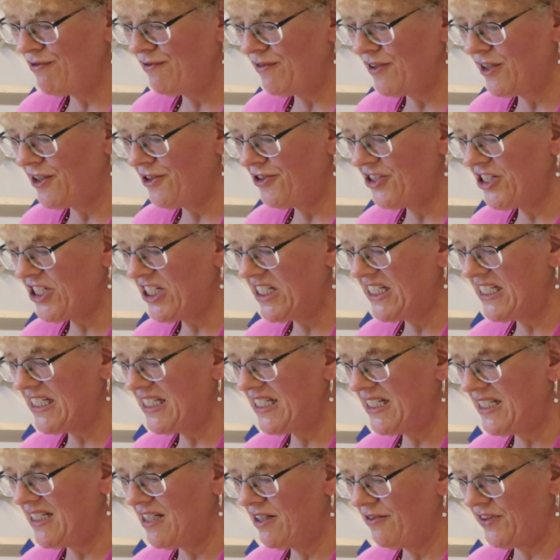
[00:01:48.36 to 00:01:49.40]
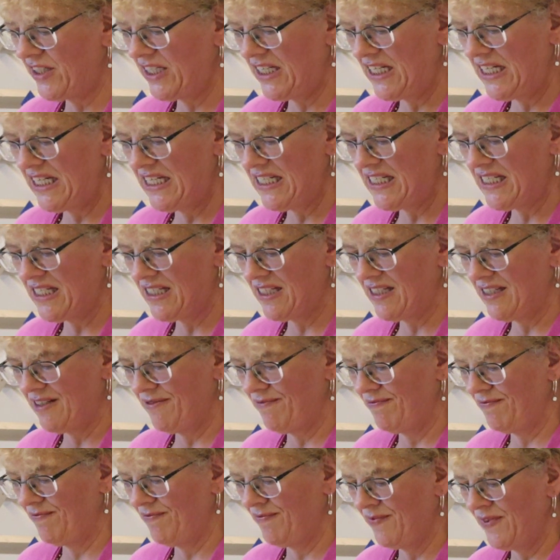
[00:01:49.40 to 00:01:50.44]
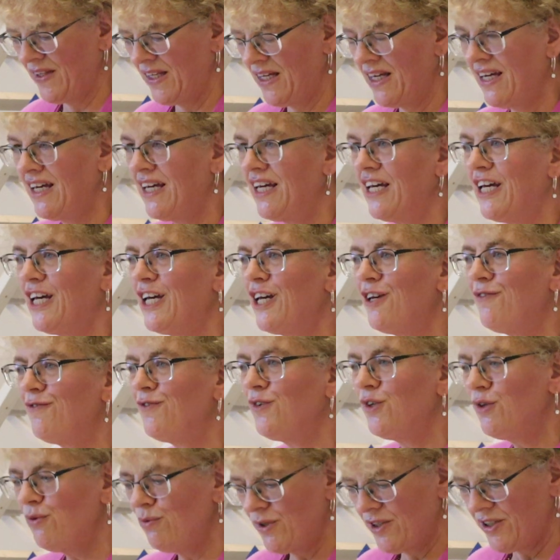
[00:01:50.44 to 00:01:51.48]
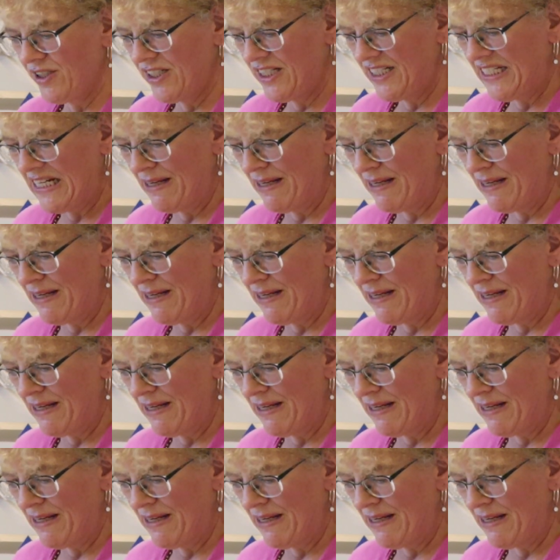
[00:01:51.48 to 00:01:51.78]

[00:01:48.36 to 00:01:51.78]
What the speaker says: a flourishing city of the East. If you were a